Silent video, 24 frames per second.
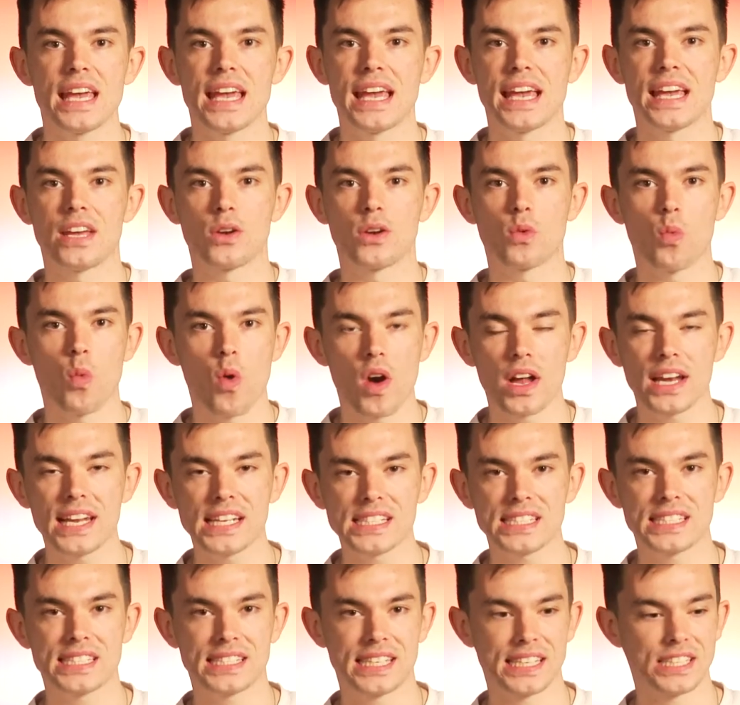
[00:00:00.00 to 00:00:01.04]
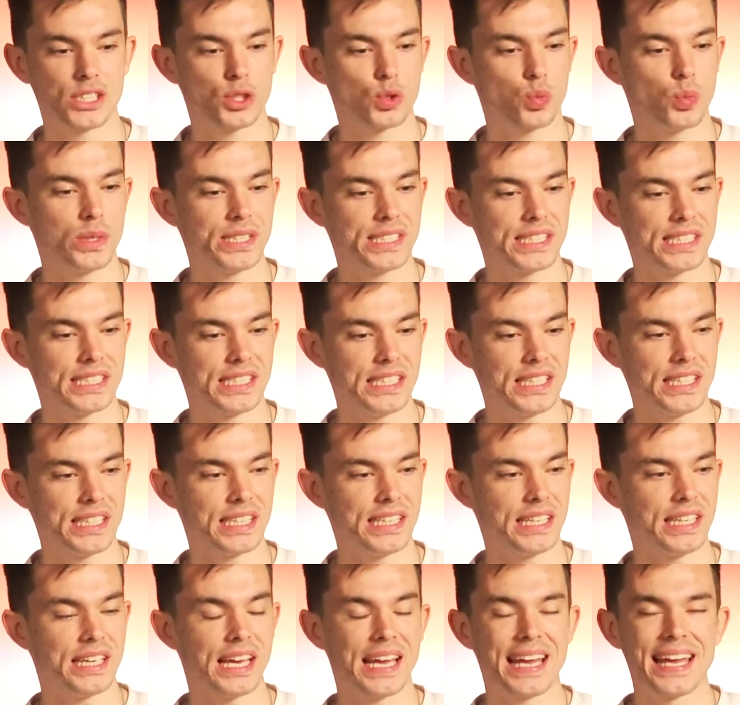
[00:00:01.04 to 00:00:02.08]
In one instance, we see
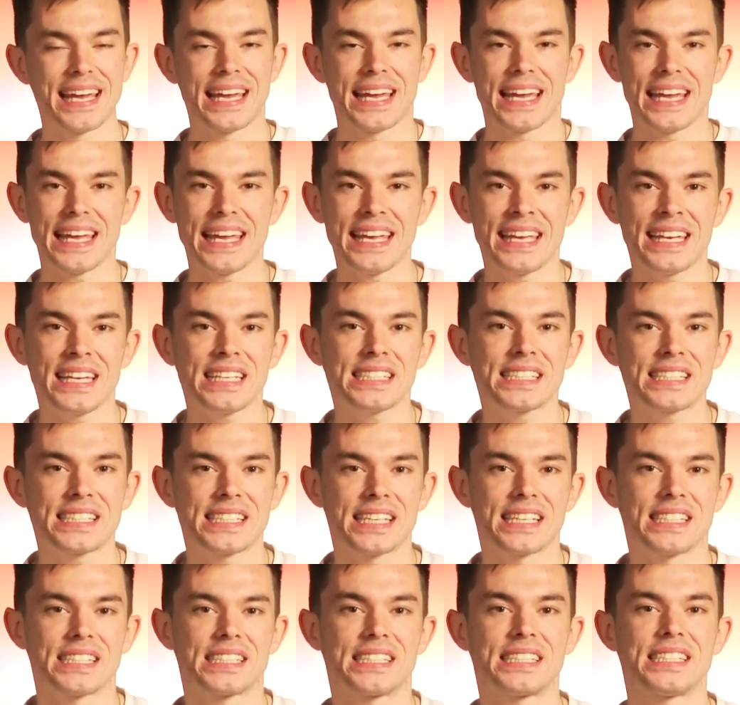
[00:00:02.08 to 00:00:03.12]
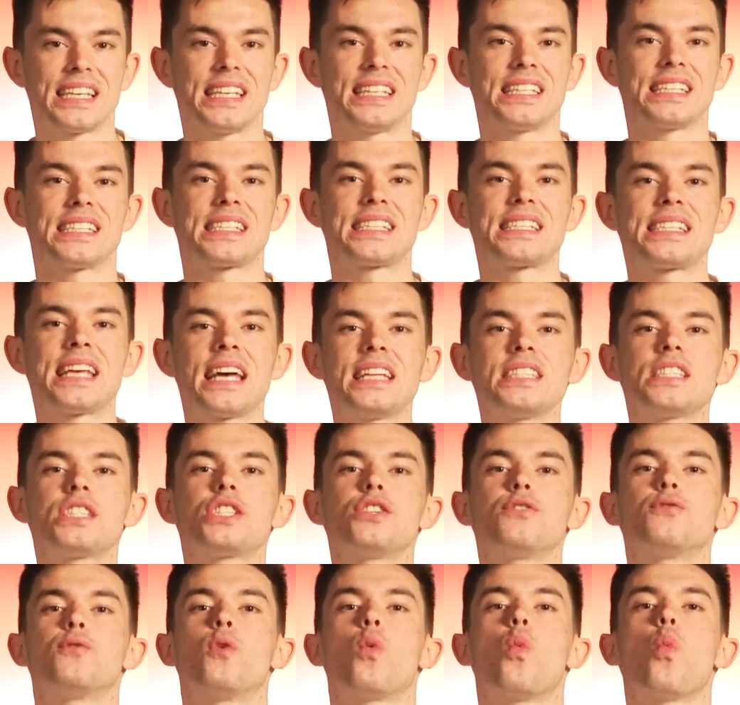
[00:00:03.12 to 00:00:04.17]
the innocence and the sense
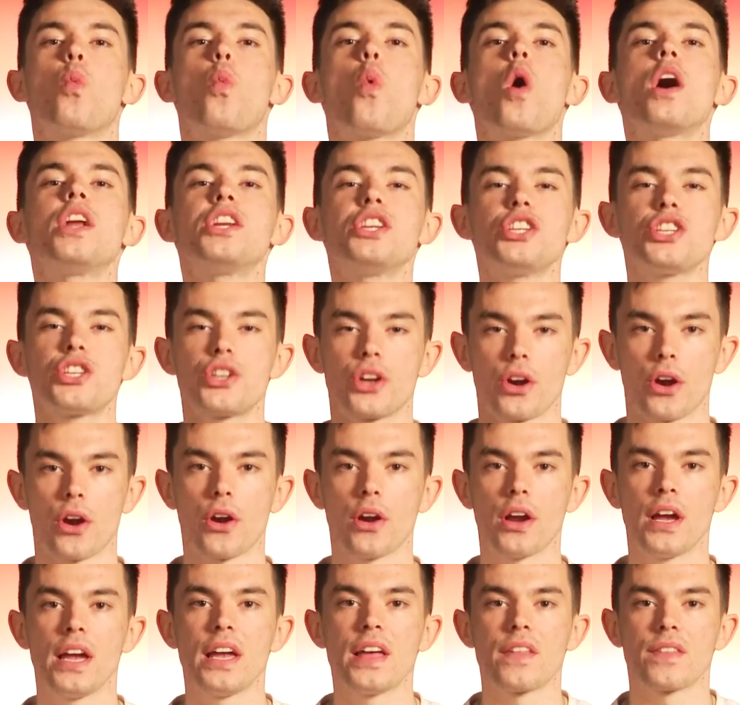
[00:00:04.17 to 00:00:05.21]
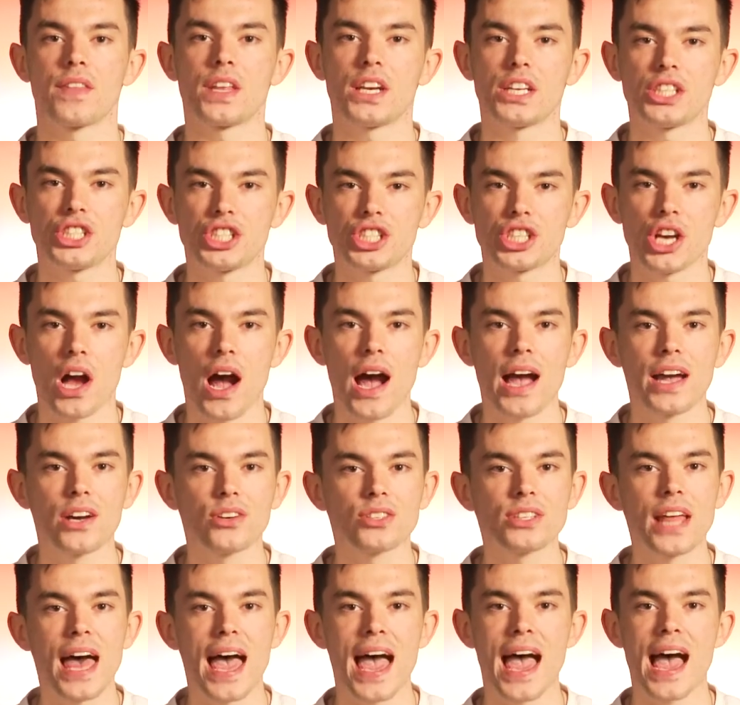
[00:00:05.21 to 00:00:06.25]
of wonder that a
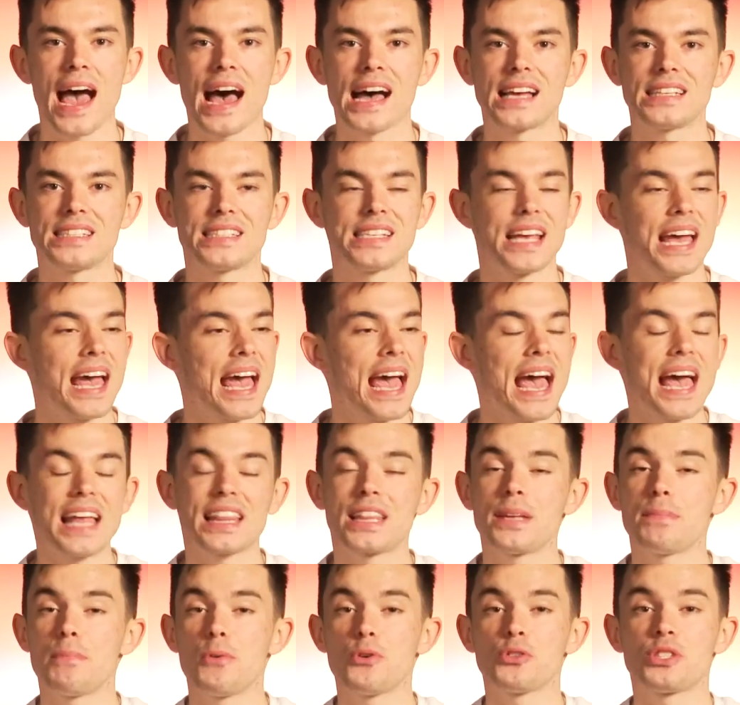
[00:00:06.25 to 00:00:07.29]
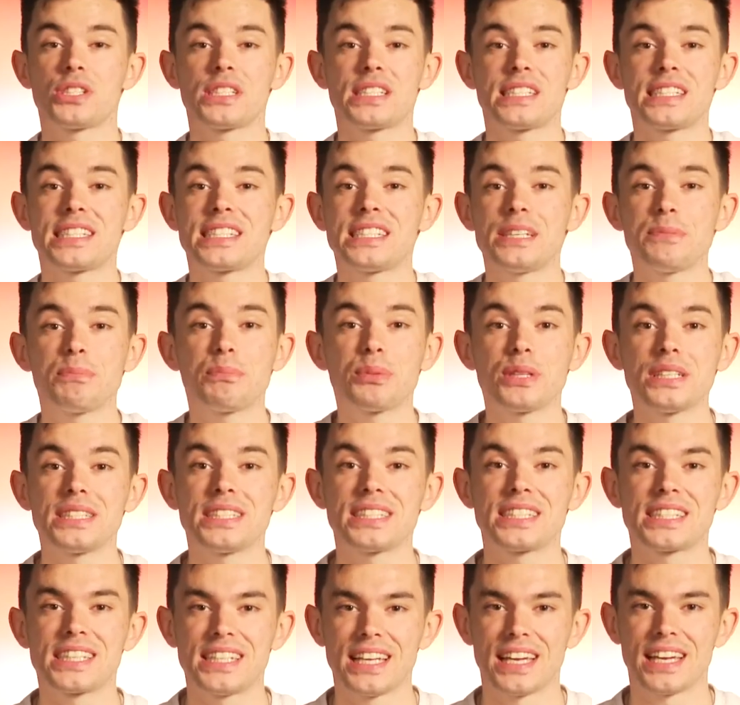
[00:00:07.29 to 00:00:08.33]
child has at the most
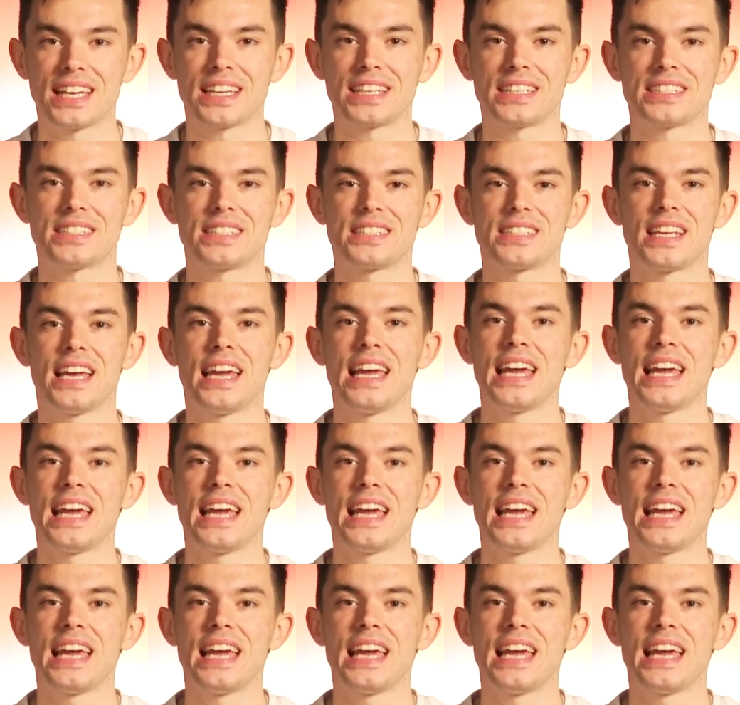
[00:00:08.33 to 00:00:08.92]
simplest things,